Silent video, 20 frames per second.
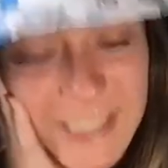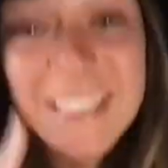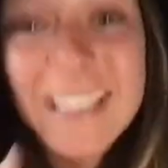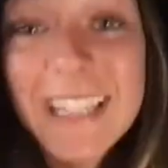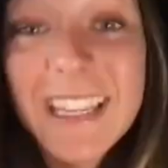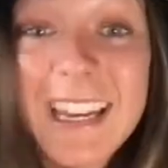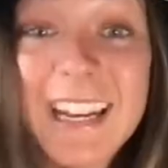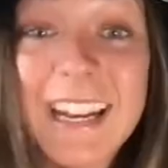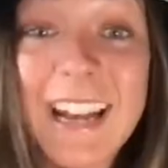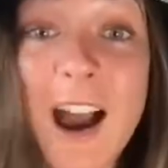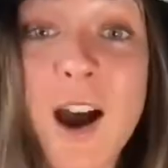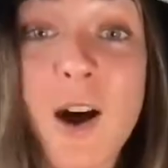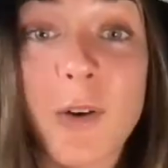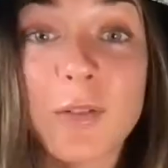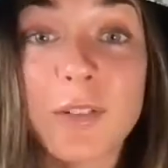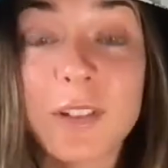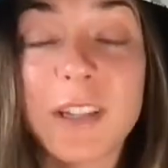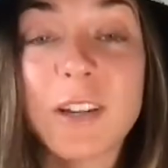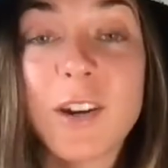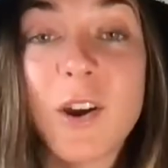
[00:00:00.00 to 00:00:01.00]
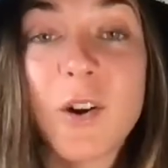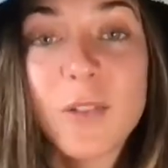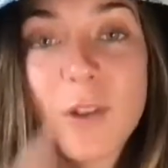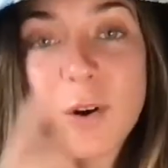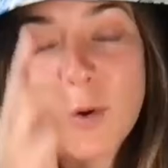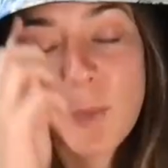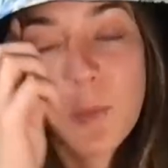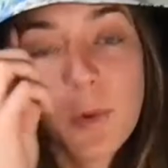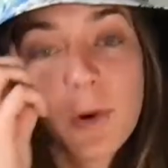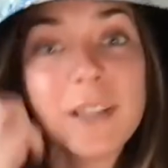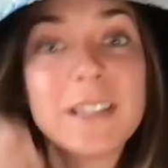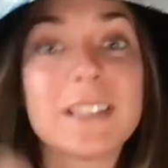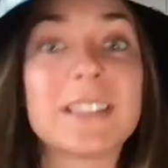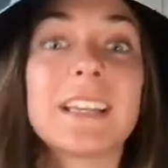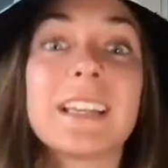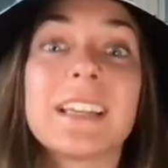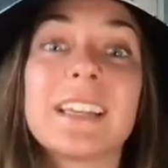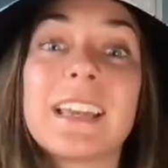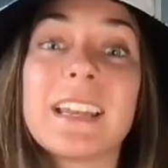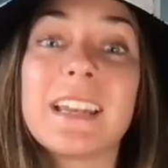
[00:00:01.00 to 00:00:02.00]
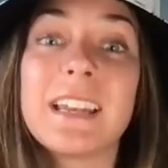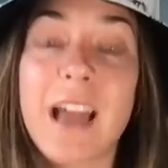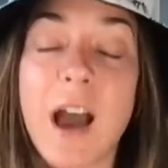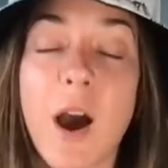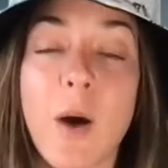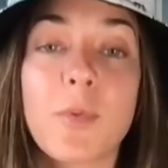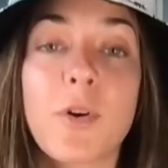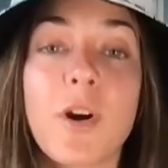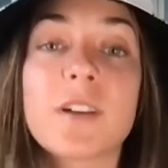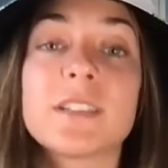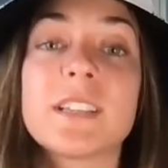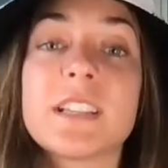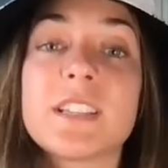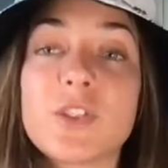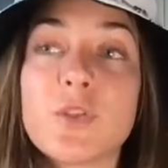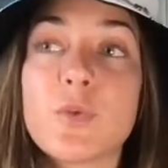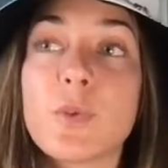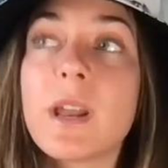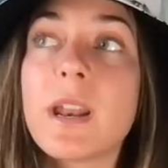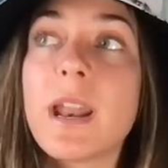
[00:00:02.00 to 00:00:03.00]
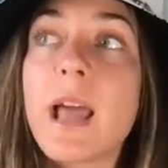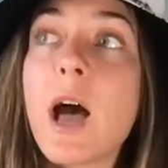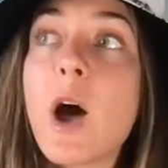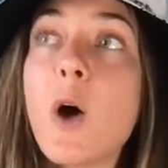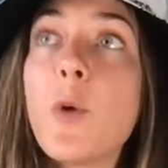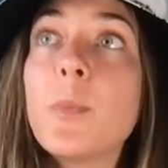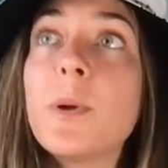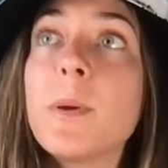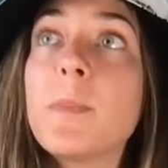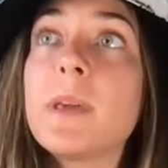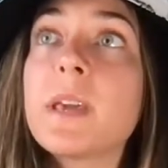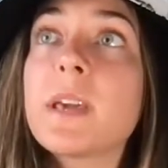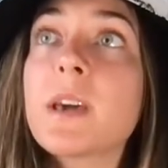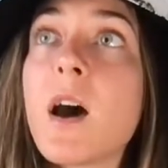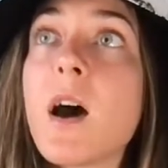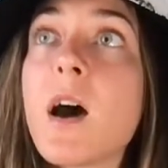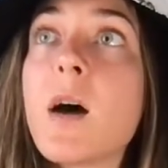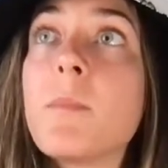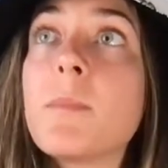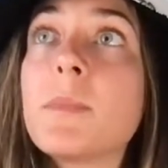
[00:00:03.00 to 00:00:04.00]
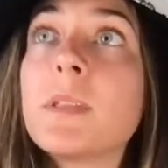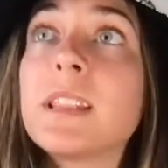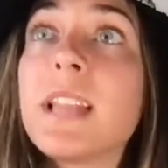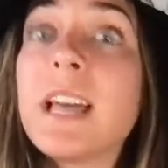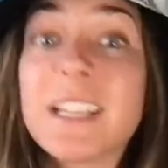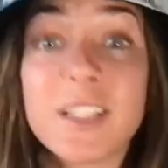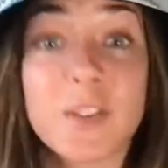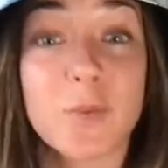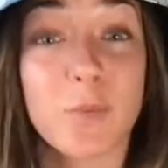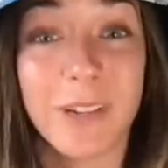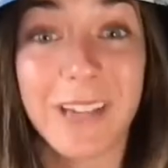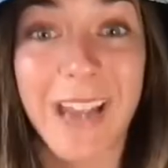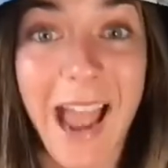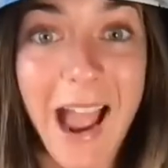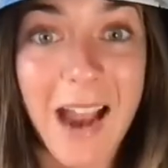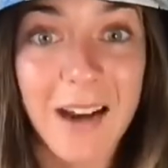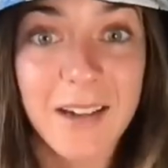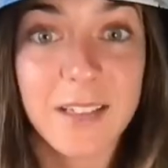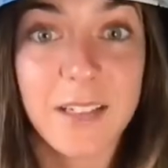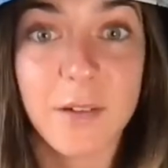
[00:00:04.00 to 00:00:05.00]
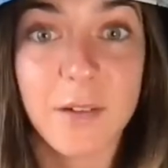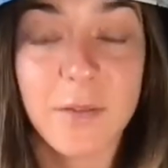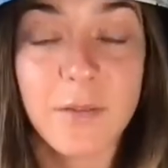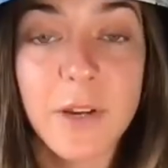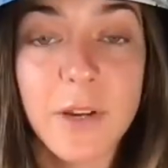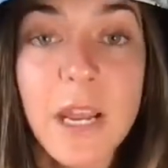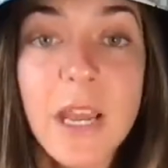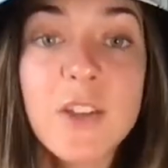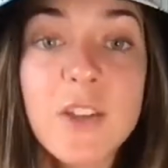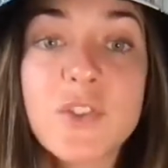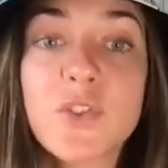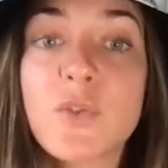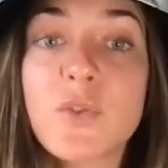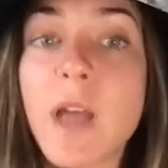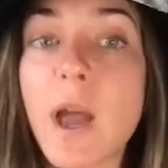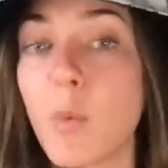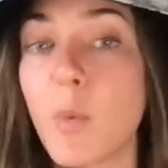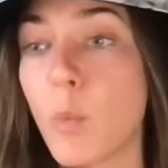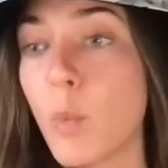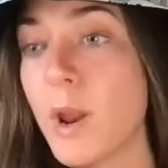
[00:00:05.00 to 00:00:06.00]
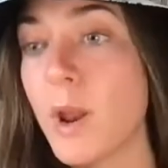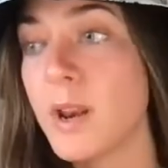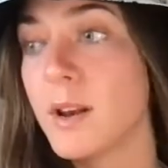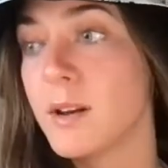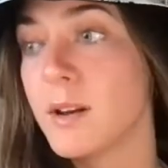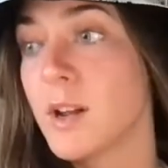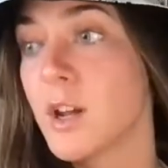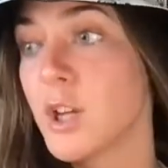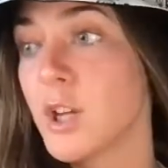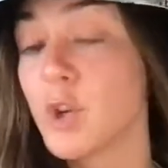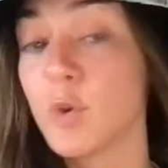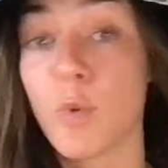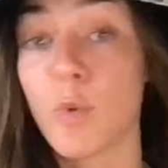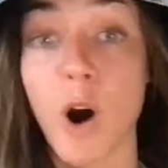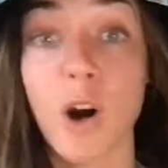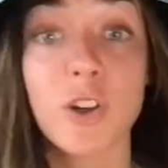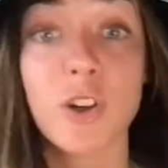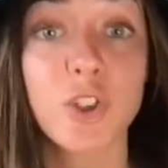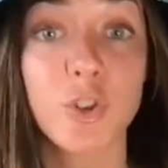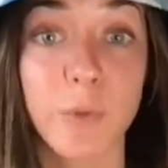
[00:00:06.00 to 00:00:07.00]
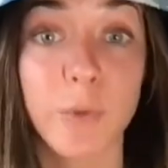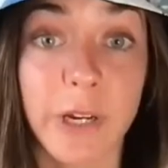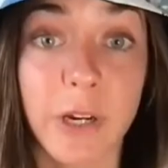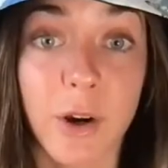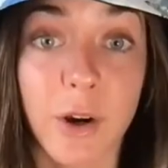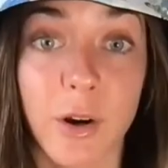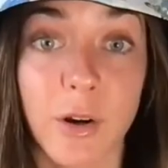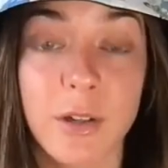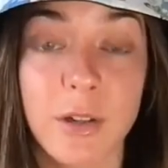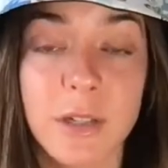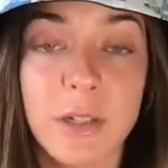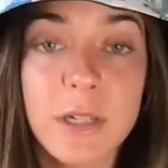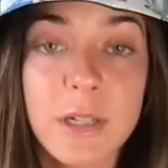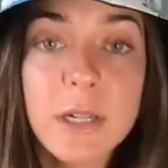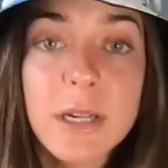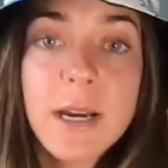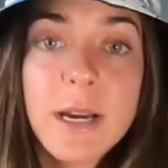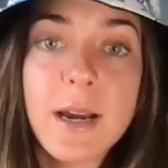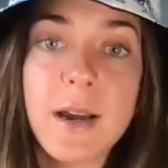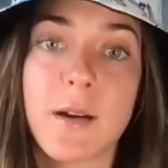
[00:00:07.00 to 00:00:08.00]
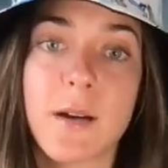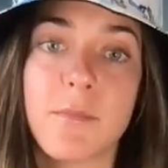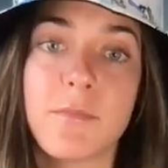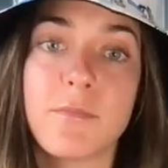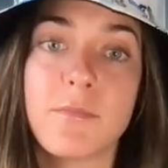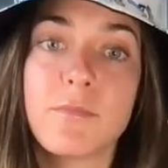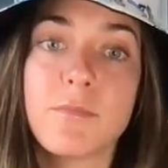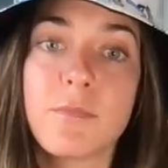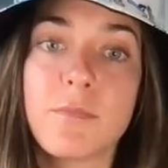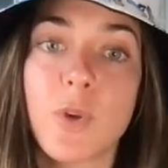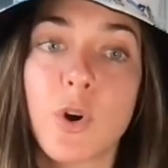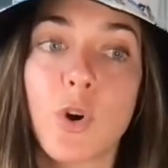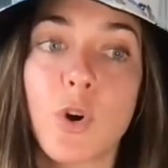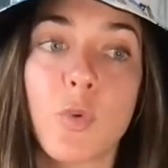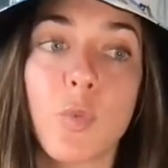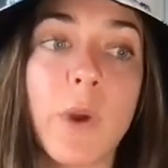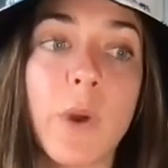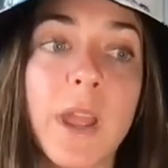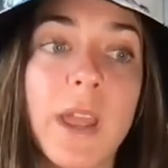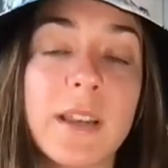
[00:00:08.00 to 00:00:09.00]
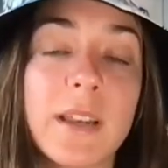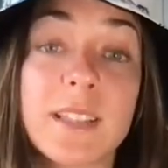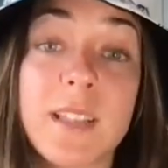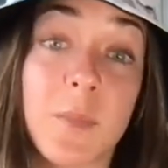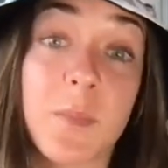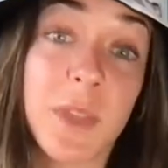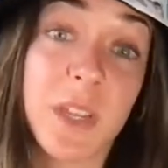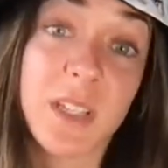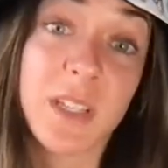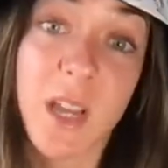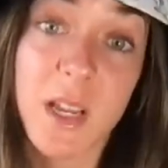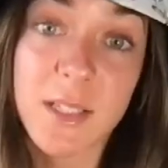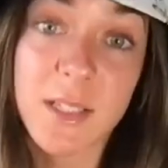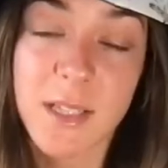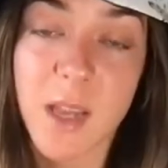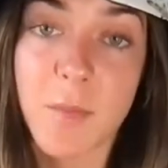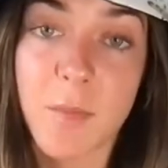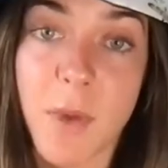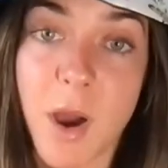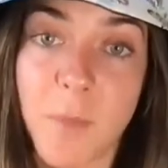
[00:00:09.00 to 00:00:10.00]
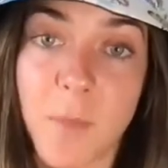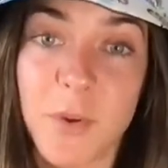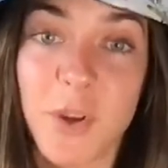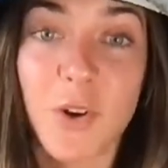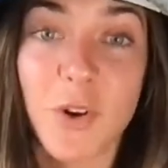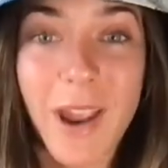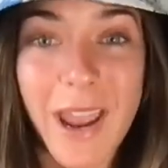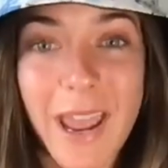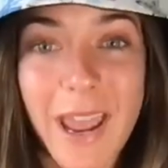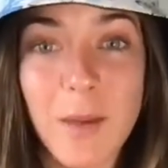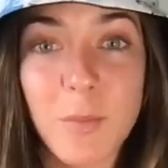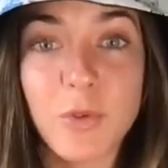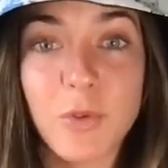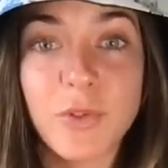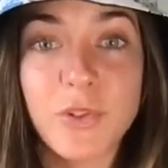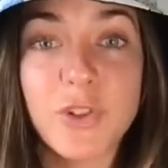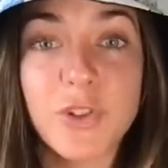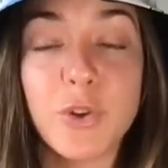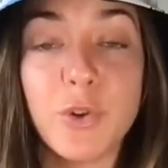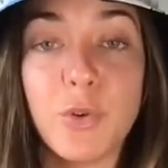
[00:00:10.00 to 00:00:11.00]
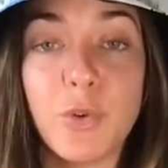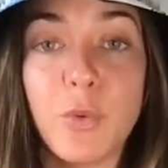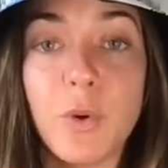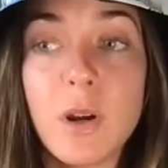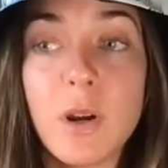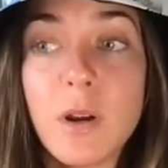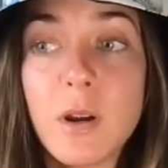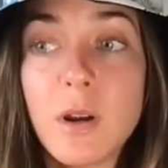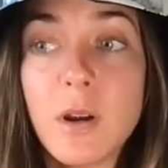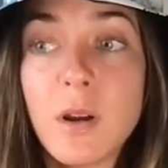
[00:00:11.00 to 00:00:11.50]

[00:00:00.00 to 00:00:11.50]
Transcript: To get it out. The whole point is to get it out, process through it, help it become less reactive so that when you are triggered or when something does come up, you're able to